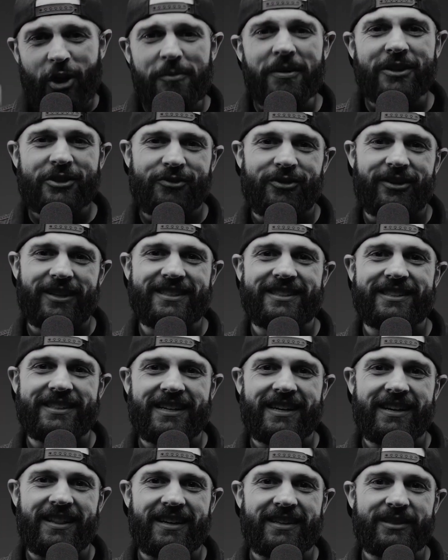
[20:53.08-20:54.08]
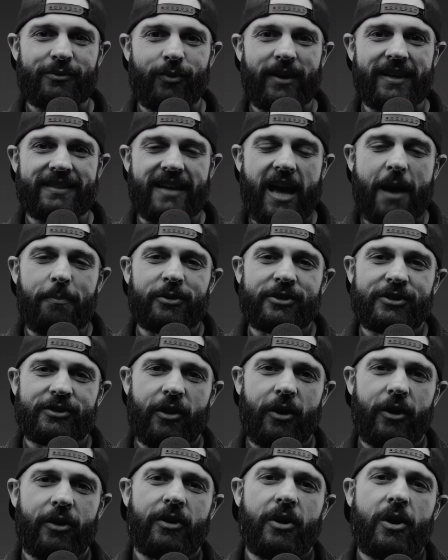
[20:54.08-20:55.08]
much for listening to this week's
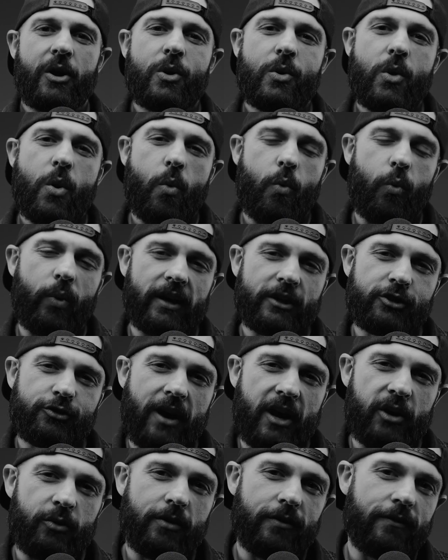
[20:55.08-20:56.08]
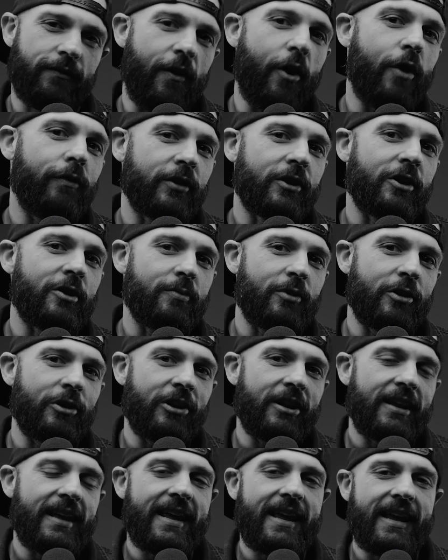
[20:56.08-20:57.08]
episode. We are trying to evolve a
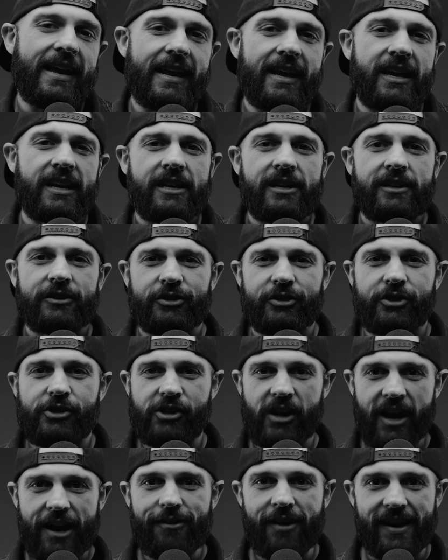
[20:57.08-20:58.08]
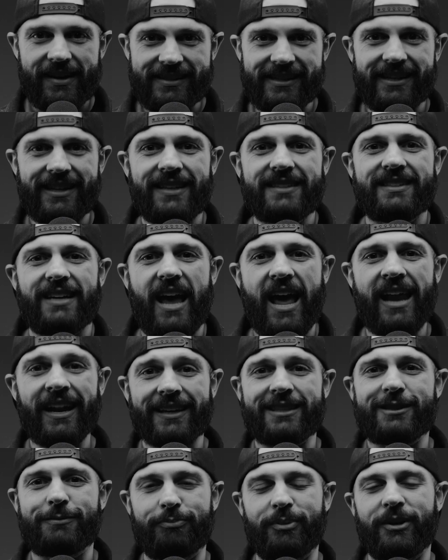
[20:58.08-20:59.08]
community here to share ideas and
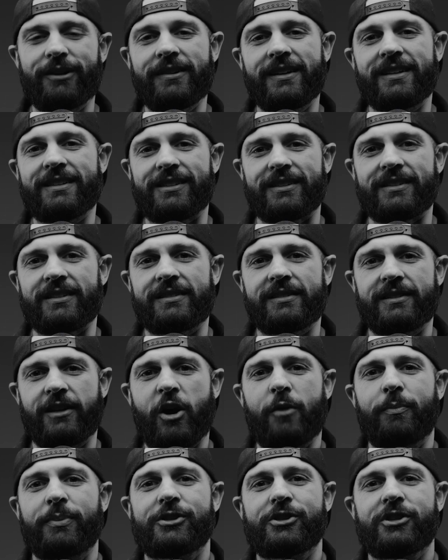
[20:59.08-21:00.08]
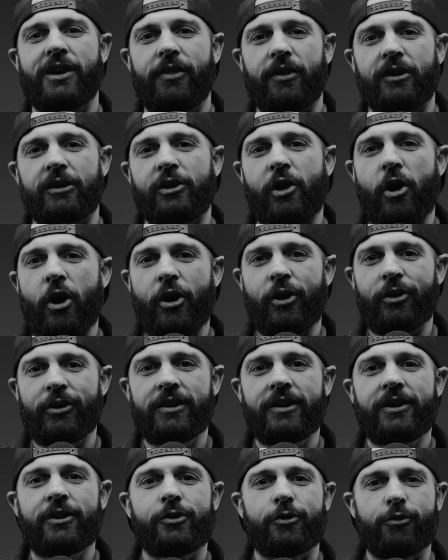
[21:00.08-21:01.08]
experiences to help each other learn,
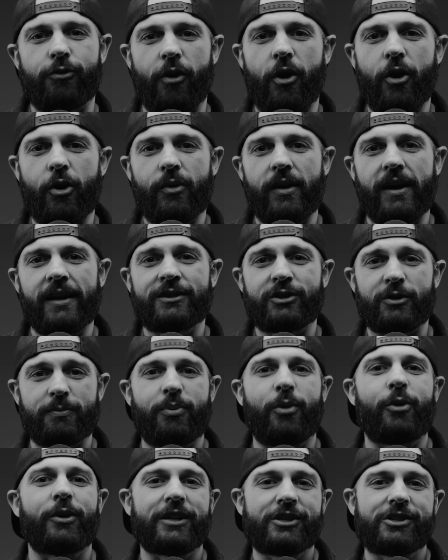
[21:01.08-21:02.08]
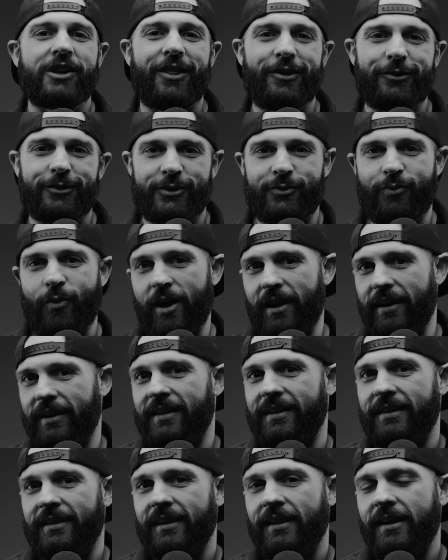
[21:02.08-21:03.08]
grow, and support each other as one.
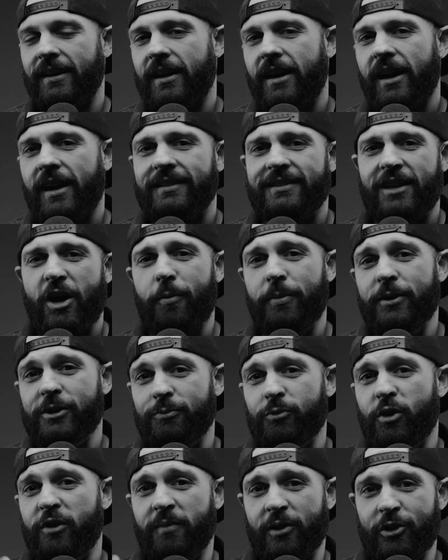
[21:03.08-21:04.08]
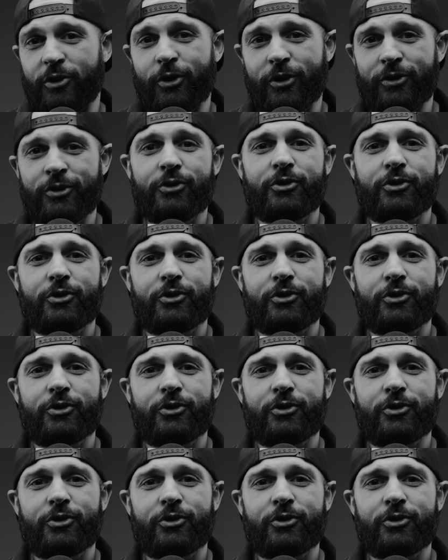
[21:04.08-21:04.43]
To help this movement, you can do